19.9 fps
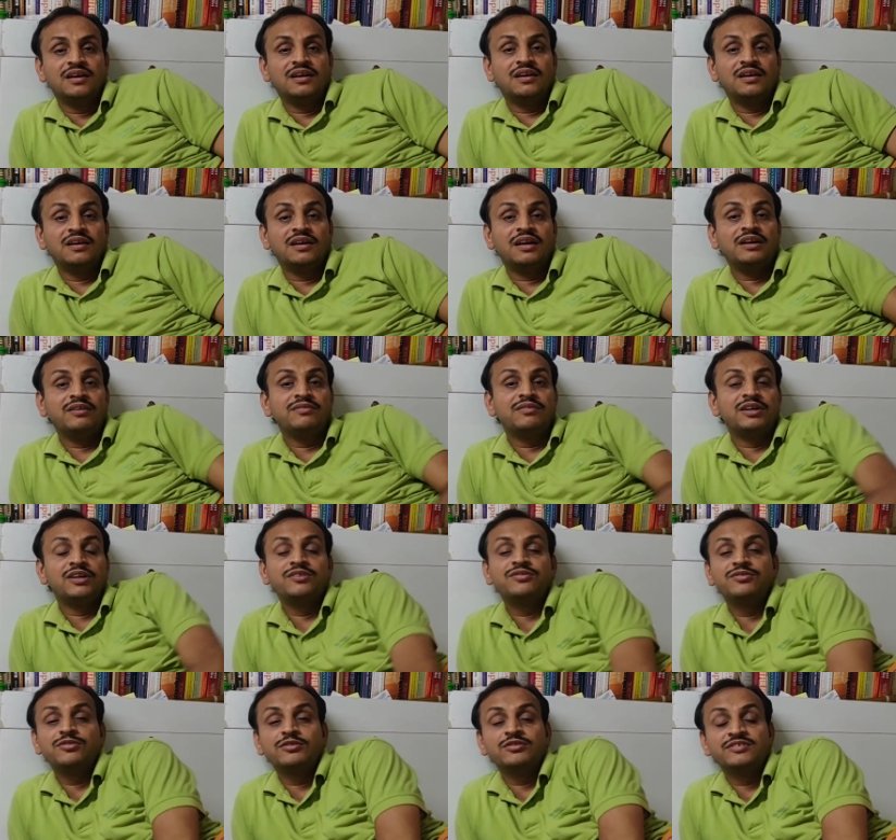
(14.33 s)
I had a
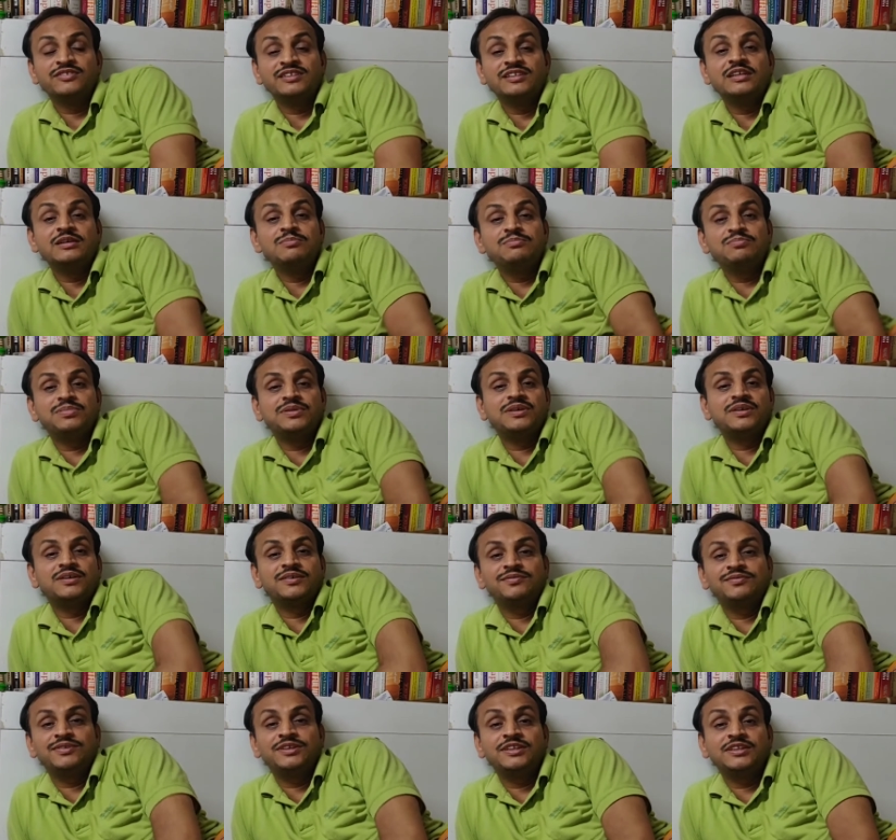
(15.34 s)
wonderful sleep uh,
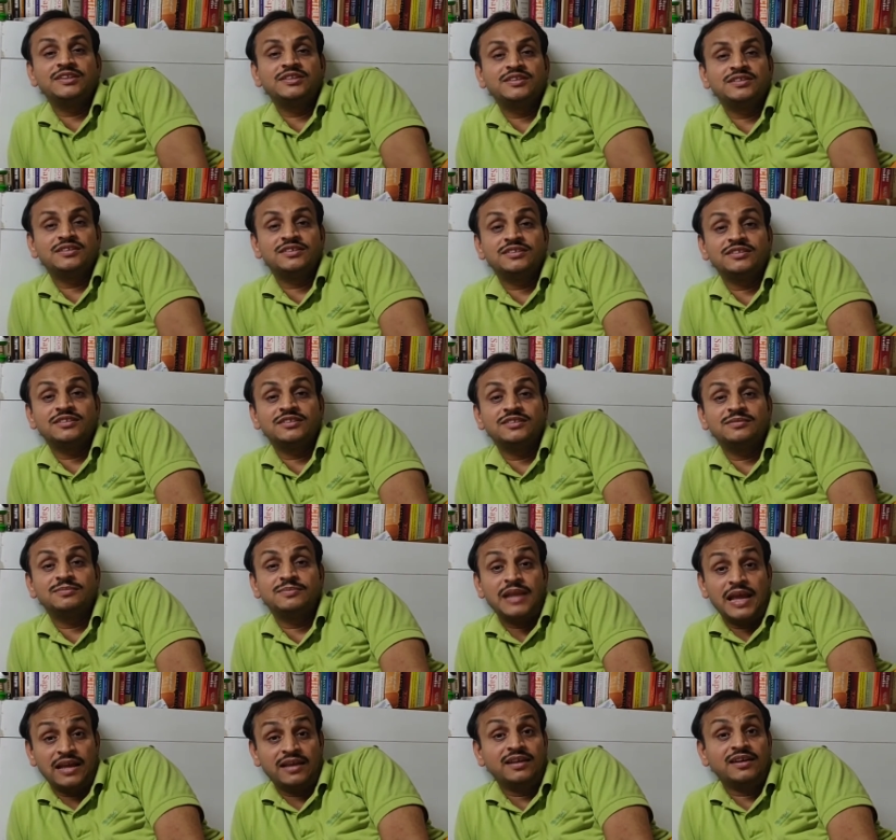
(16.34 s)
with uh, the
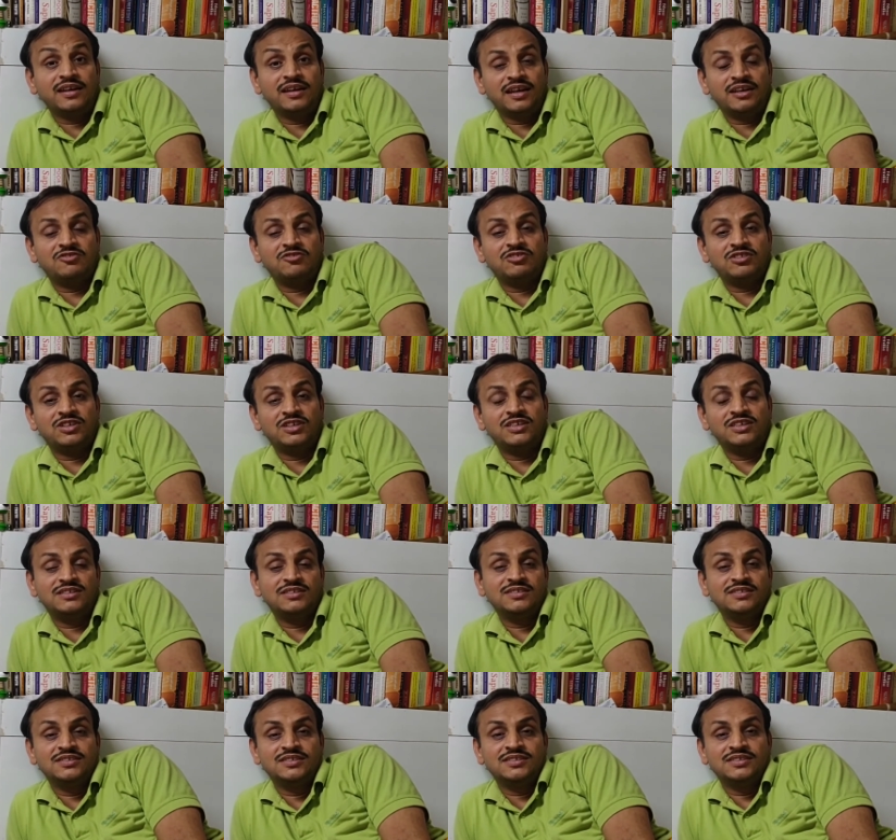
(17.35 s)
blanket actually
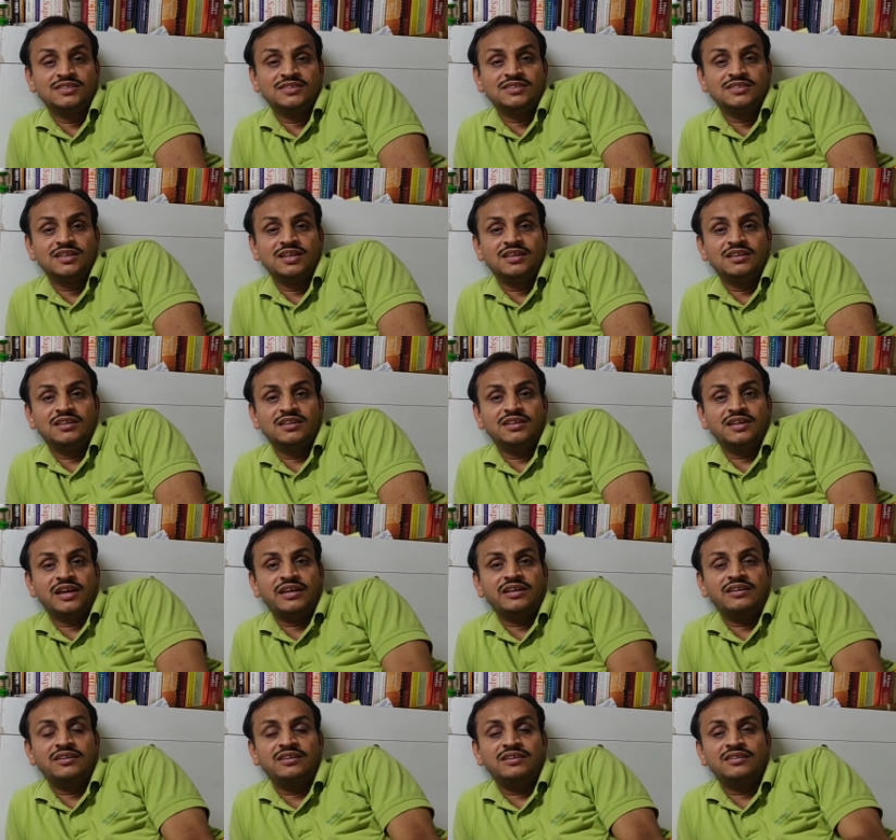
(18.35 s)
in the
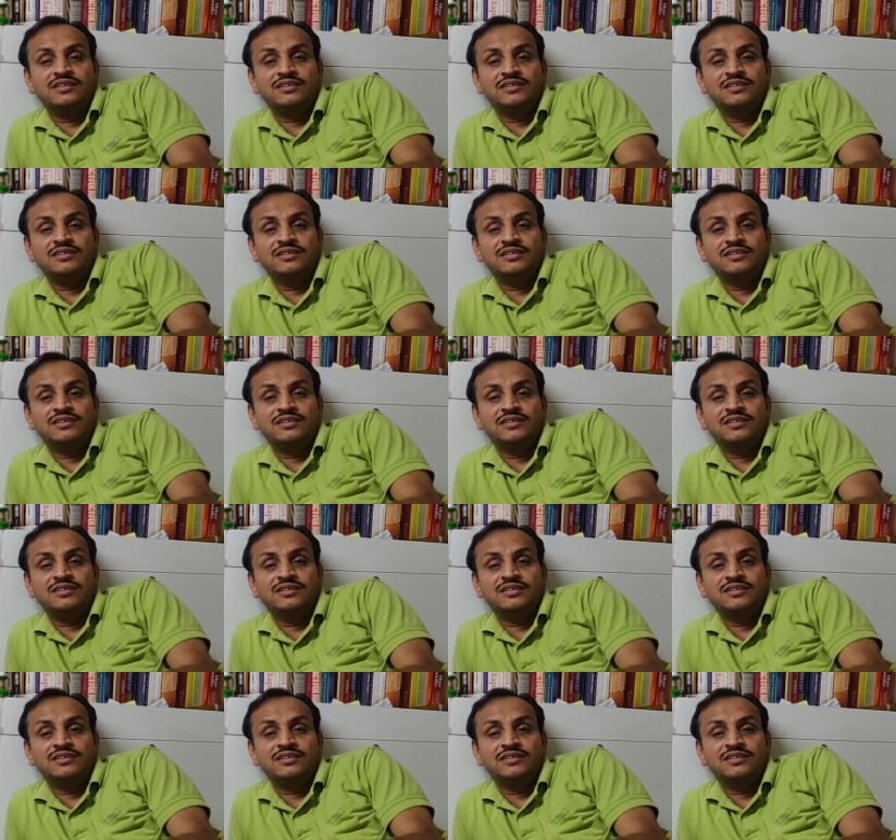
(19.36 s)
night.